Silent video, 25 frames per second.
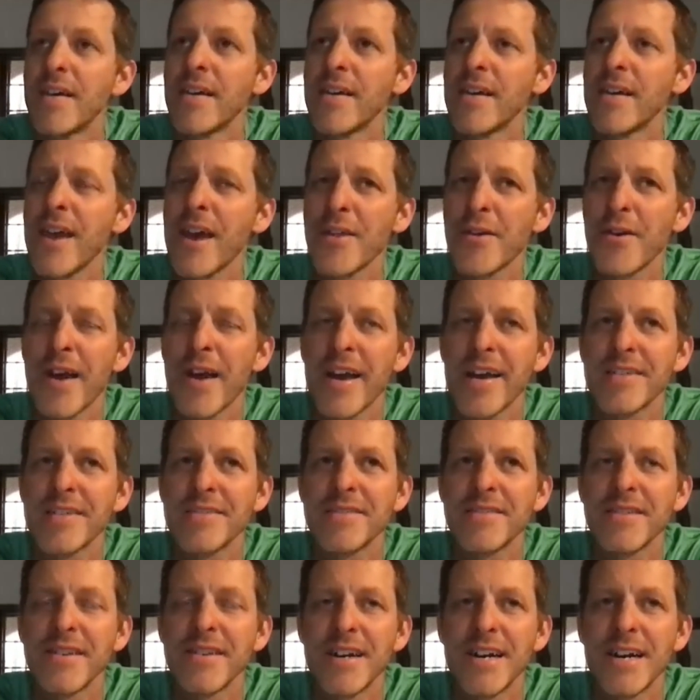Yeah, there
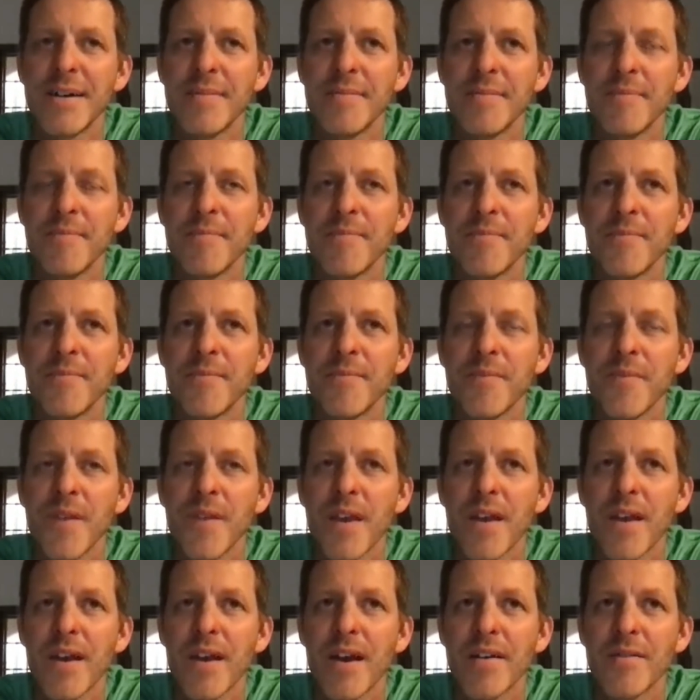has.
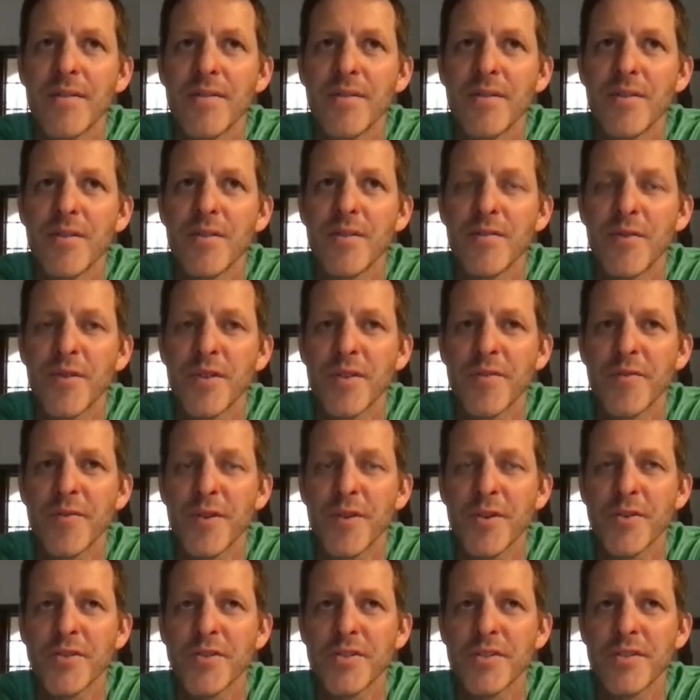For the
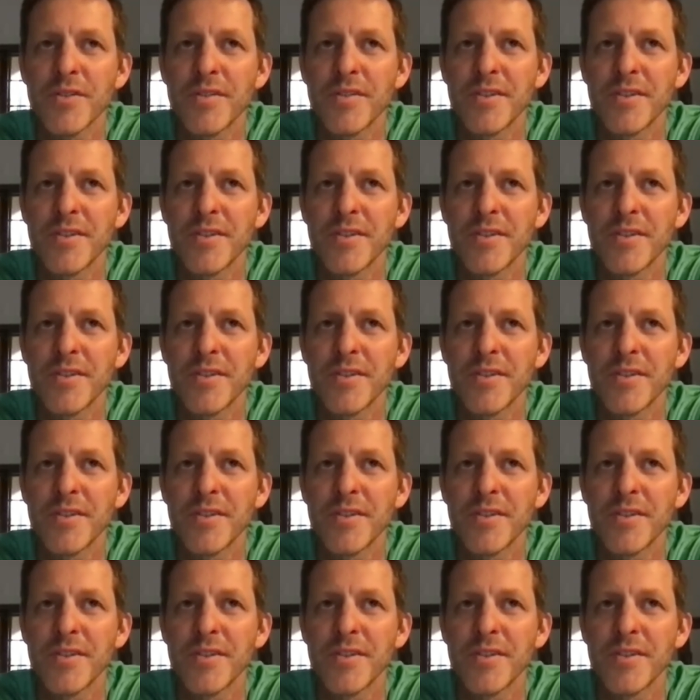first,